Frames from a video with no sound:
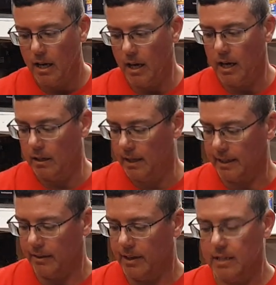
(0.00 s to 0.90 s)

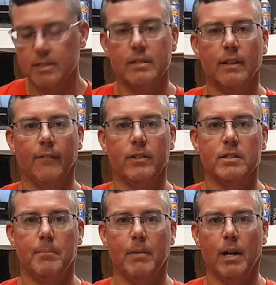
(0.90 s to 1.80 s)
like this if it's
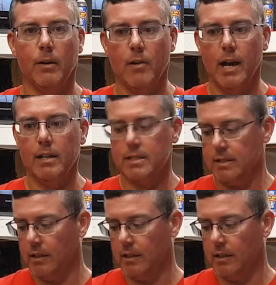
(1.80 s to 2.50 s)
a muddy race,